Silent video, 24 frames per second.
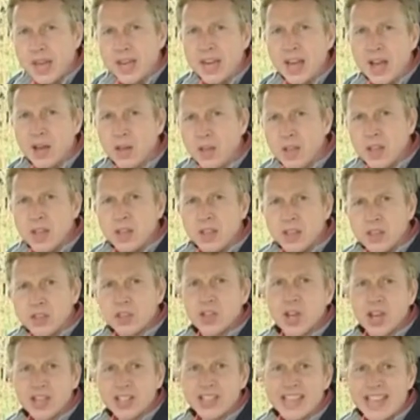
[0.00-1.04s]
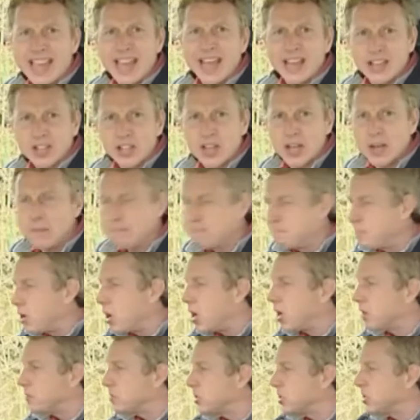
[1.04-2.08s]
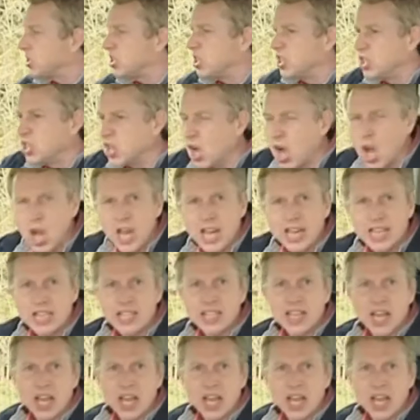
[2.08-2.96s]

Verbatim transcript: Now, the Citan gets a purpose designed